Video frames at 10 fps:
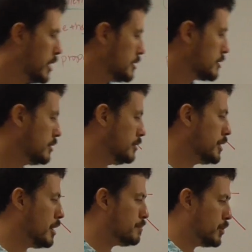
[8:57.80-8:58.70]
need to call
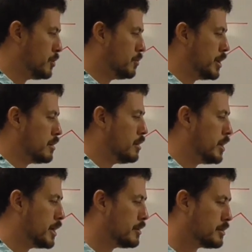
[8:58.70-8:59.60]
that
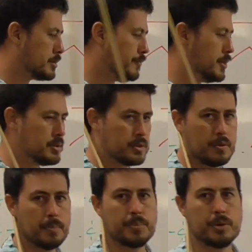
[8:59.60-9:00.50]
but-1-ine, because if you just
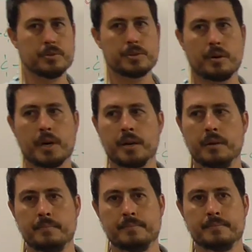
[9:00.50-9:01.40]
wrote butane,